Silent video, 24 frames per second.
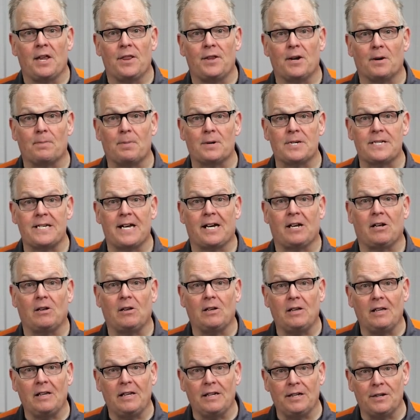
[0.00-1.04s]
They're
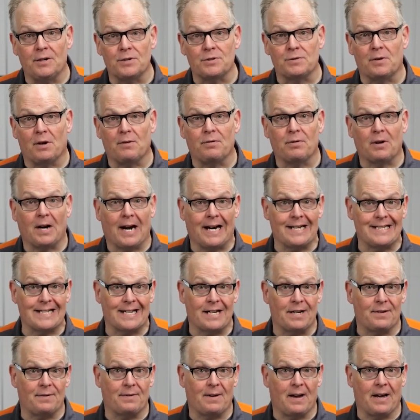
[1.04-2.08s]
particularly useful for
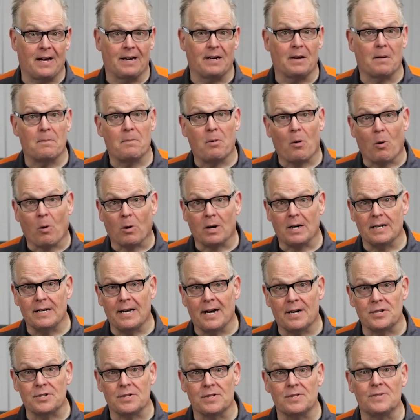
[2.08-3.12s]
identifying poor
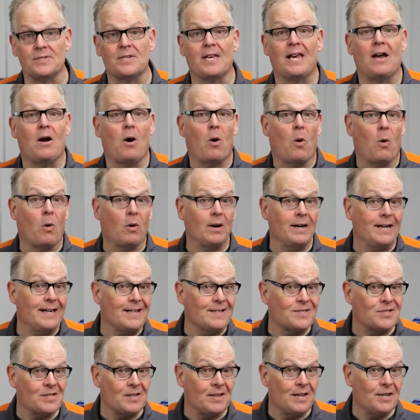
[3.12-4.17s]
connections or
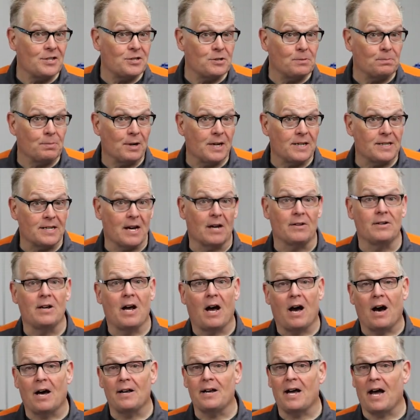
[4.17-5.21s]
insulation breakdown
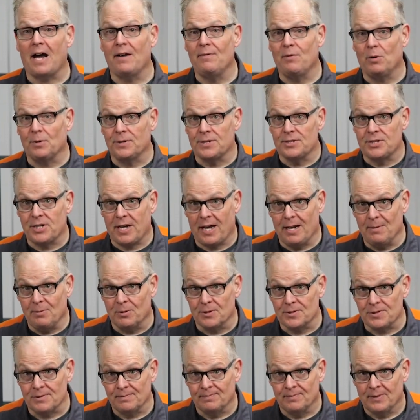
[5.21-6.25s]
on high voltage
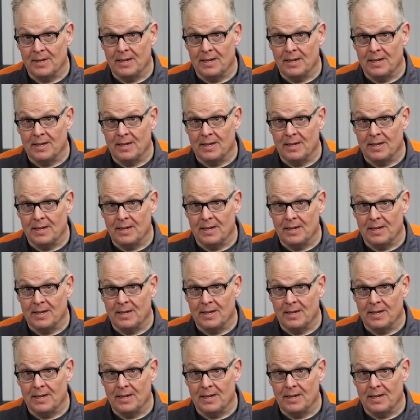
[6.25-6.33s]
cables.